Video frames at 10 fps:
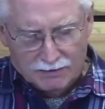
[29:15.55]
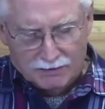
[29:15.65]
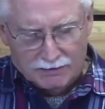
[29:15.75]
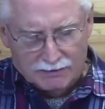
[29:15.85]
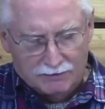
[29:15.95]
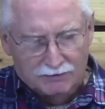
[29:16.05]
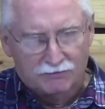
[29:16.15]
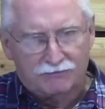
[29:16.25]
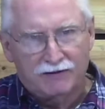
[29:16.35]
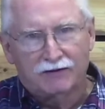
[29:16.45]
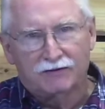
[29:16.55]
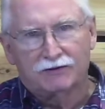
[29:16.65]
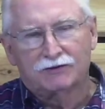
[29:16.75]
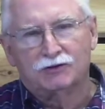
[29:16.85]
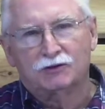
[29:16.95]
Uh, her
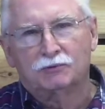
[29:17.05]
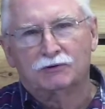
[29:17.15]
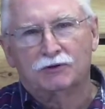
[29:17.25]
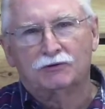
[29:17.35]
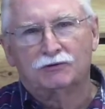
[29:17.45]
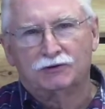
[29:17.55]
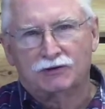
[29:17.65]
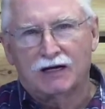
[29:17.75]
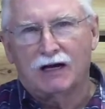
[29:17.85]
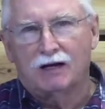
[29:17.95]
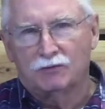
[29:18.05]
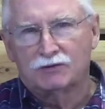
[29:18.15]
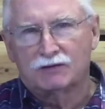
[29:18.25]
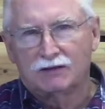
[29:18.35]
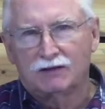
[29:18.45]
failure to produce a child was
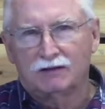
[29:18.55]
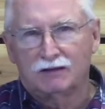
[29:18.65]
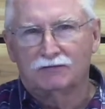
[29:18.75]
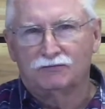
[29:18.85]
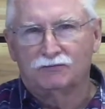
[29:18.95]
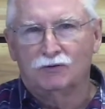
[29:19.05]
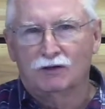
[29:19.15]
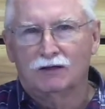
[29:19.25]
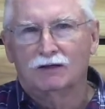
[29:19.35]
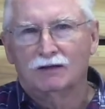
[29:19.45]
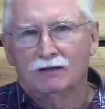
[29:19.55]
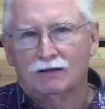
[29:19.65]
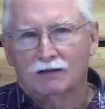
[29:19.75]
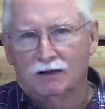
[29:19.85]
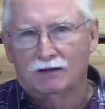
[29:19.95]
clearly for
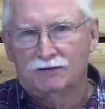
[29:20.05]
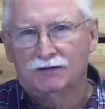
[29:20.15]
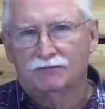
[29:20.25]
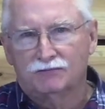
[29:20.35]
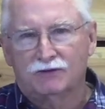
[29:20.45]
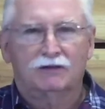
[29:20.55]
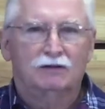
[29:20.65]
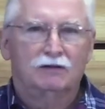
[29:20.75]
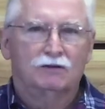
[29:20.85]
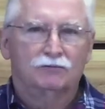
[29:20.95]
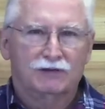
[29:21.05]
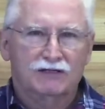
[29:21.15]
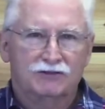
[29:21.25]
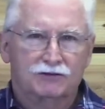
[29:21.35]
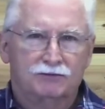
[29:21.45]
a different reason.